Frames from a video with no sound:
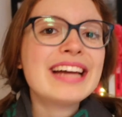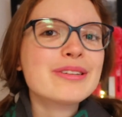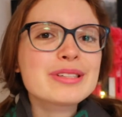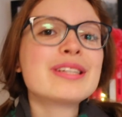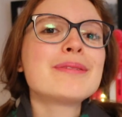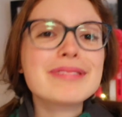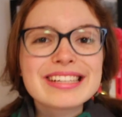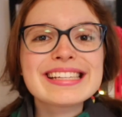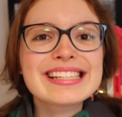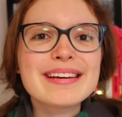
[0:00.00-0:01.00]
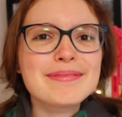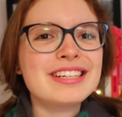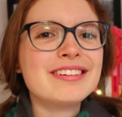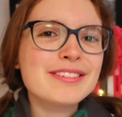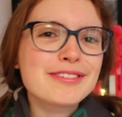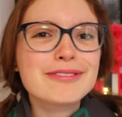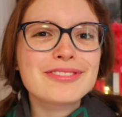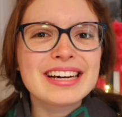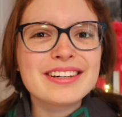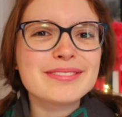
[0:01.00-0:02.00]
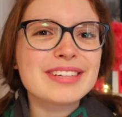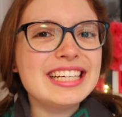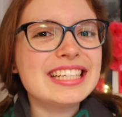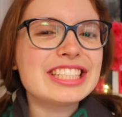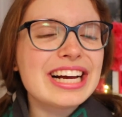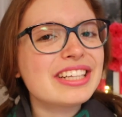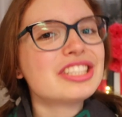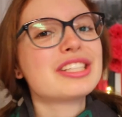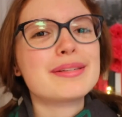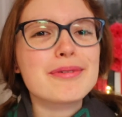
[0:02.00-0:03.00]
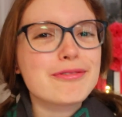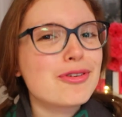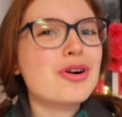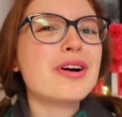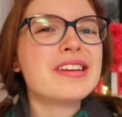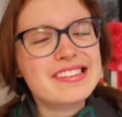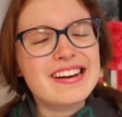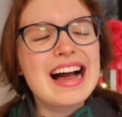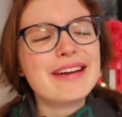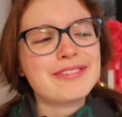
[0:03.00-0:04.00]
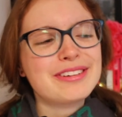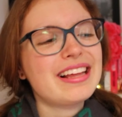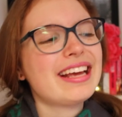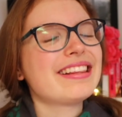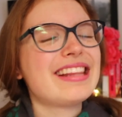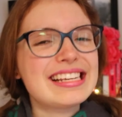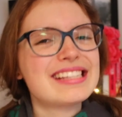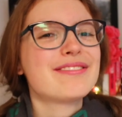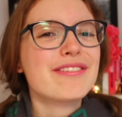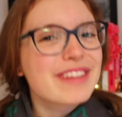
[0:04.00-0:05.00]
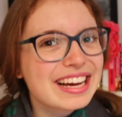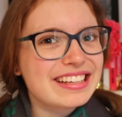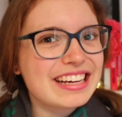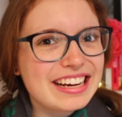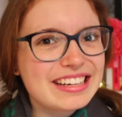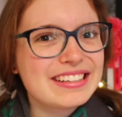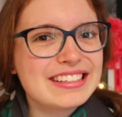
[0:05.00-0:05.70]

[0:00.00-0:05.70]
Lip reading: And also please let me know if you failed reading challenges before so I feel like less of a failure.